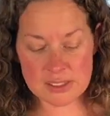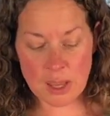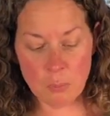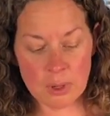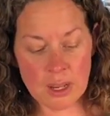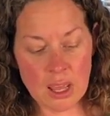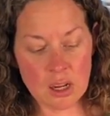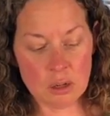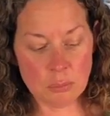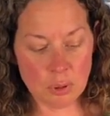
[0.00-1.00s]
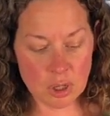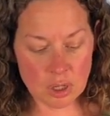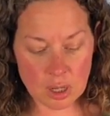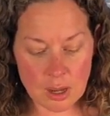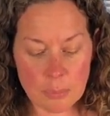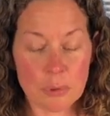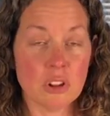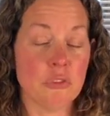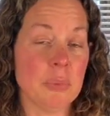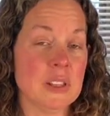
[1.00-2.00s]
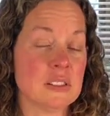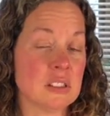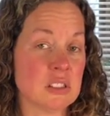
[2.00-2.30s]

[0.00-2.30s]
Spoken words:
I went ahead and put a couple of pieces